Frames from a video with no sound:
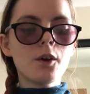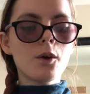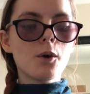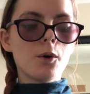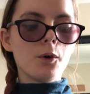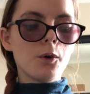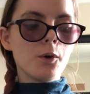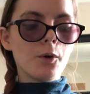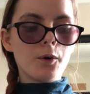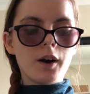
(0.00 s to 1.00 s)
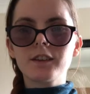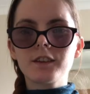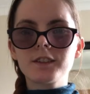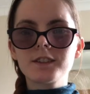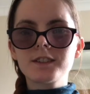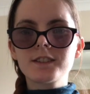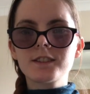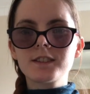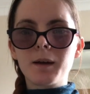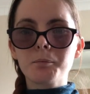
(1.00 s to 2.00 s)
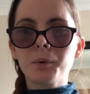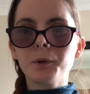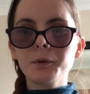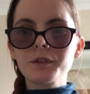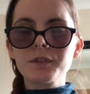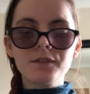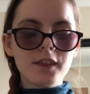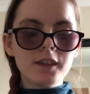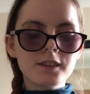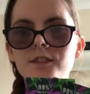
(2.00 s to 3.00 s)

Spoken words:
or samples of things.